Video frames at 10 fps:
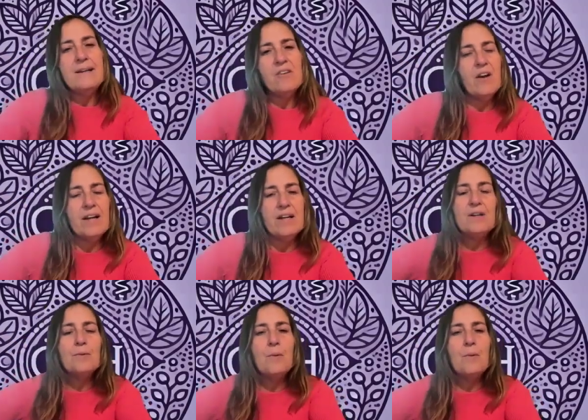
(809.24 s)
At night,
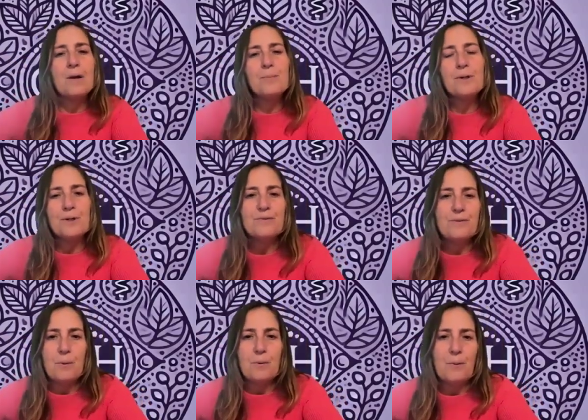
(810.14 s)
you want to put your
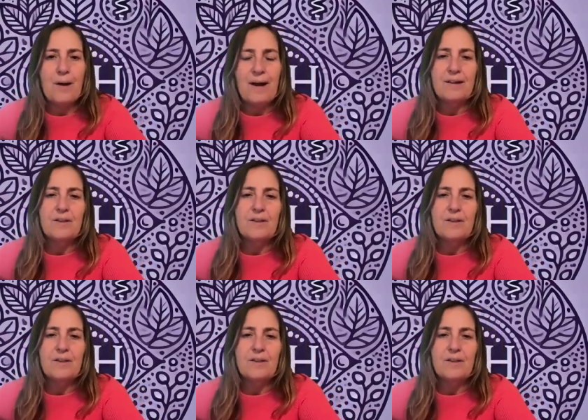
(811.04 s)
phone away.